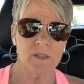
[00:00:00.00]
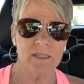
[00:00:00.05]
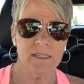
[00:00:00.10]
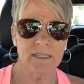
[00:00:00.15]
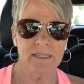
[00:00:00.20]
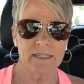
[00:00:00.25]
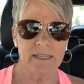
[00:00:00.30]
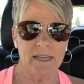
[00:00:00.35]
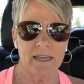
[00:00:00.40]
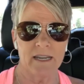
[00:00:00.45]

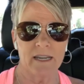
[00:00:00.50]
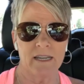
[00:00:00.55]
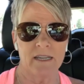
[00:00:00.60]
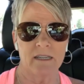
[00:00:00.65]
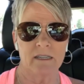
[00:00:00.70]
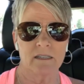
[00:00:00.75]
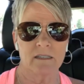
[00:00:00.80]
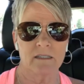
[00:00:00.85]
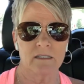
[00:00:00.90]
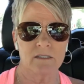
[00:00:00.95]

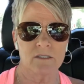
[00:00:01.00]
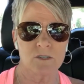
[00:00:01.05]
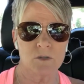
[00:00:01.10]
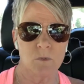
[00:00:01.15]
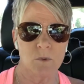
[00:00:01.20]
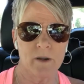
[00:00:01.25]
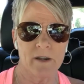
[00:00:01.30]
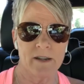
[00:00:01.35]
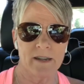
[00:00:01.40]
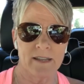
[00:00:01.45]
getting to
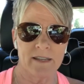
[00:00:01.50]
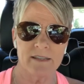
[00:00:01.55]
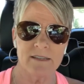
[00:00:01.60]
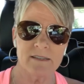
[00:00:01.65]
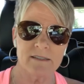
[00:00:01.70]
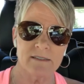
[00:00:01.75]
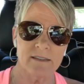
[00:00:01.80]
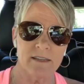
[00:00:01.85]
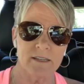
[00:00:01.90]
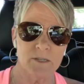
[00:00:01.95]
where it
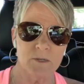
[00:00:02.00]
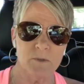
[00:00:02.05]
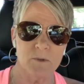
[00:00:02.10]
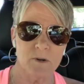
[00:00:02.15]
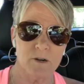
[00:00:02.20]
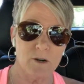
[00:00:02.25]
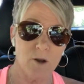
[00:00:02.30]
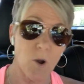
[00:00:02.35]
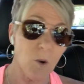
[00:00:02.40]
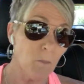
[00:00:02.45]
is that you
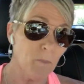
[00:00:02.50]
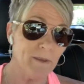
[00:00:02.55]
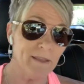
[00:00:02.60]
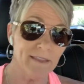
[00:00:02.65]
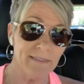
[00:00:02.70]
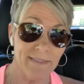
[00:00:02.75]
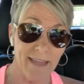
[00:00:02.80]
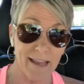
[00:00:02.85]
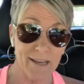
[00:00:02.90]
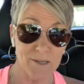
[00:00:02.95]
were
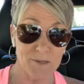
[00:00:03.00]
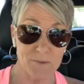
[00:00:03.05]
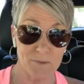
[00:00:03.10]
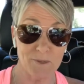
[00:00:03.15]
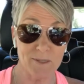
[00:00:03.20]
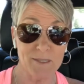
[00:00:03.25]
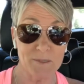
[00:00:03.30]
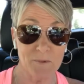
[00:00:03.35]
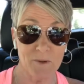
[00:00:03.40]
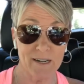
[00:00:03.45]
hoping that you
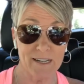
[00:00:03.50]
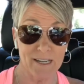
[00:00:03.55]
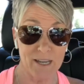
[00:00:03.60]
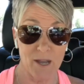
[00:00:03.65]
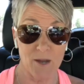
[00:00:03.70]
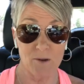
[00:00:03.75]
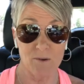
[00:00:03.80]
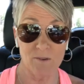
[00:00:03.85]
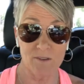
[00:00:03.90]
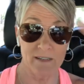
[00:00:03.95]
really want to
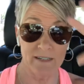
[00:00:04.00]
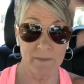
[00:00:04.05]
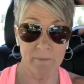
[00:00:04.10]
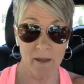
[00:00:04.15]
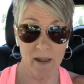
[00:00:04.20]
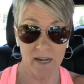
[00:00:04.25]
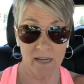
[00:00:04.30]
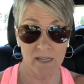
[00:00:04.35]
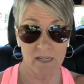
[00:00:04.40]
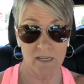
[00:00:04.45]
go. Anybody?